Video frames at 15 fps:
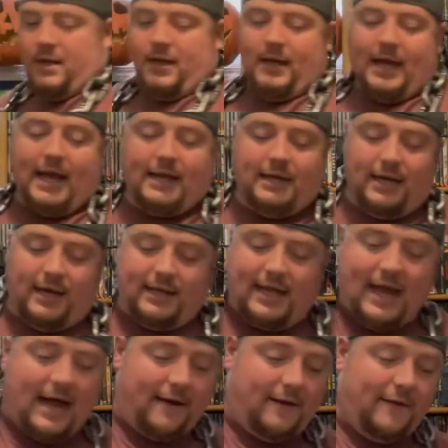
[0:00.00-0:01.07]
And uh,
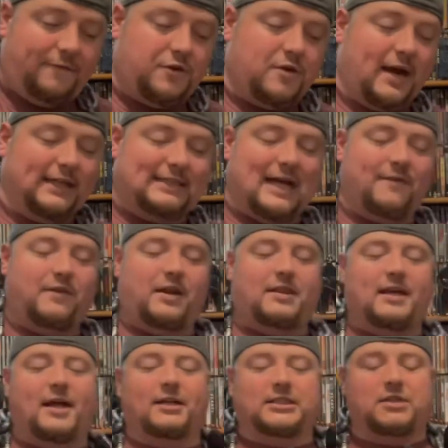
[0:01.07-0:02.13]
yeah, if you guys have
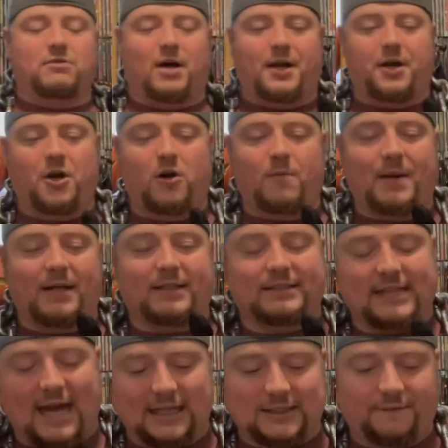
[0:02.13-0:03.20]
anything else you want to know about
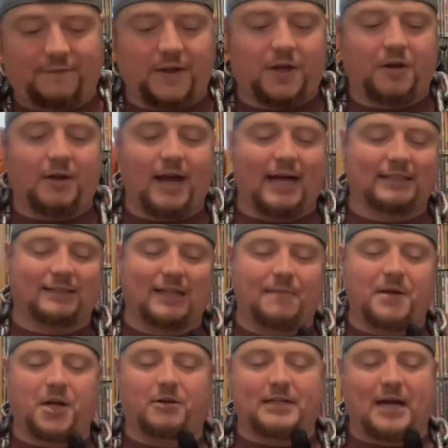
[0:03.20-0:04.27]
this action figure, guys,
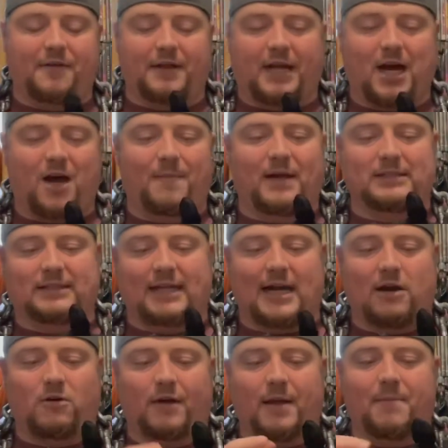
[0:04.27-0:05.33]
let me know down in the comments and
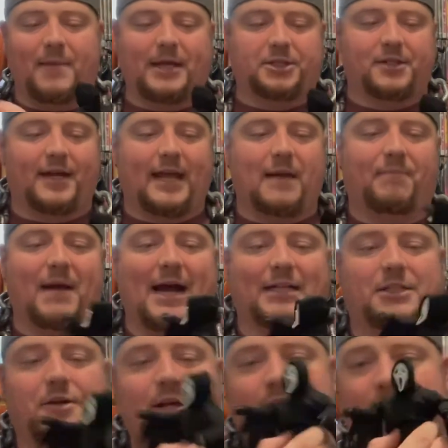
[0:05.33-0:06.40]
I will get make sure I get
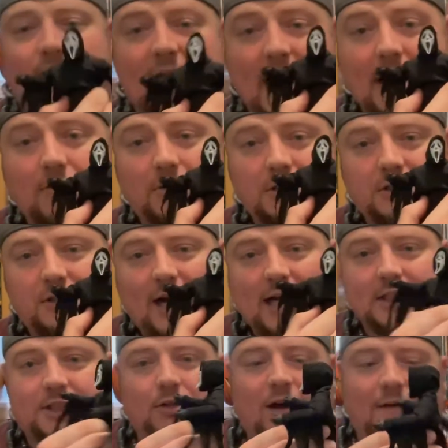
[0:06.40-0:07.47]
back to you. I will try
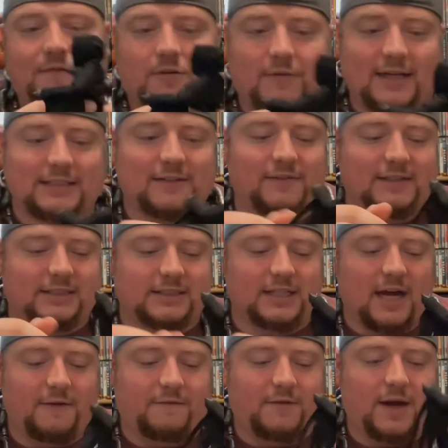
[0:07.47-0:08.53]
and show off the rest of this
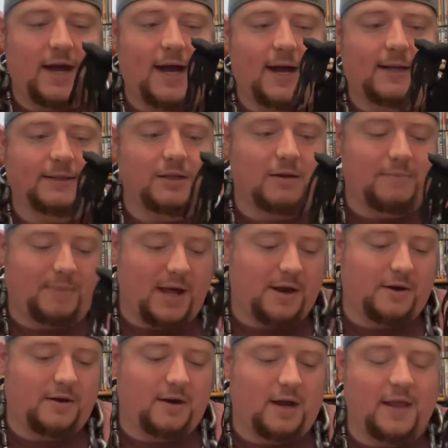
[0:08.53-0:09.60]
stuff uh, a little bit
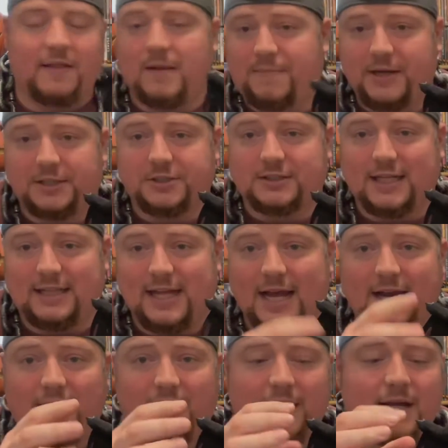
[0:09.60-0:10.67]
better in the pictures at the
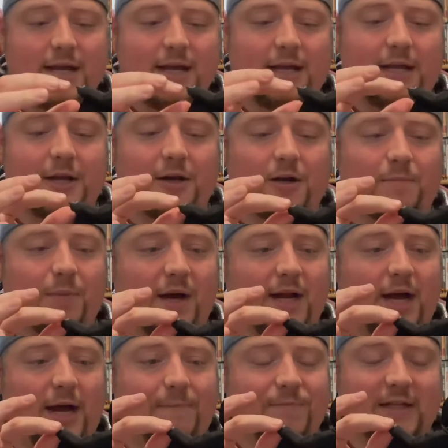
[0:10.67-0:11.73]
end here. But
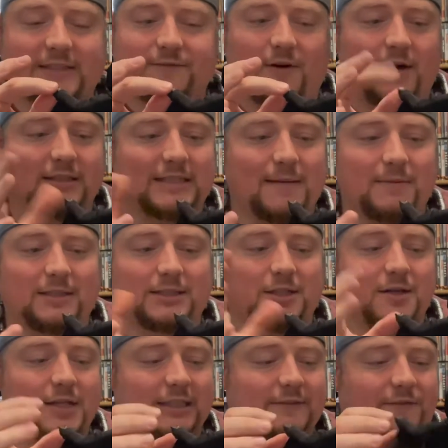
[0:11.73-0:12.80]
uh, as far as I'm
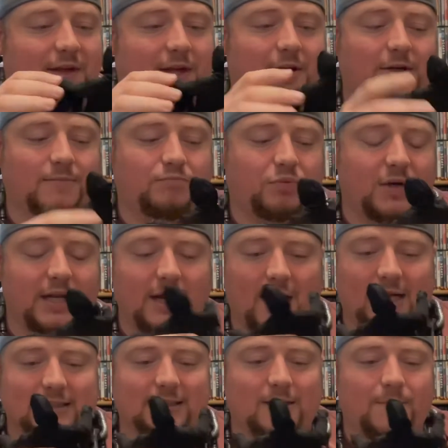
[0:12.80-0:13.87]
concerned, this figure, pretty
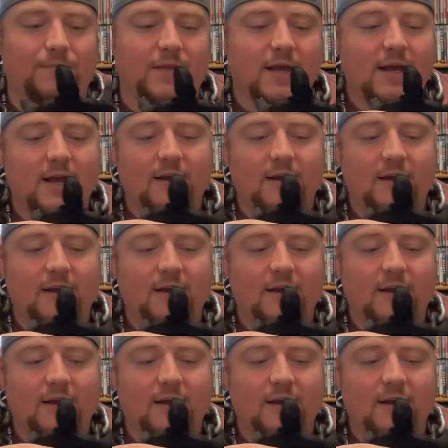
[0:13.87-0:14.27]
awesome.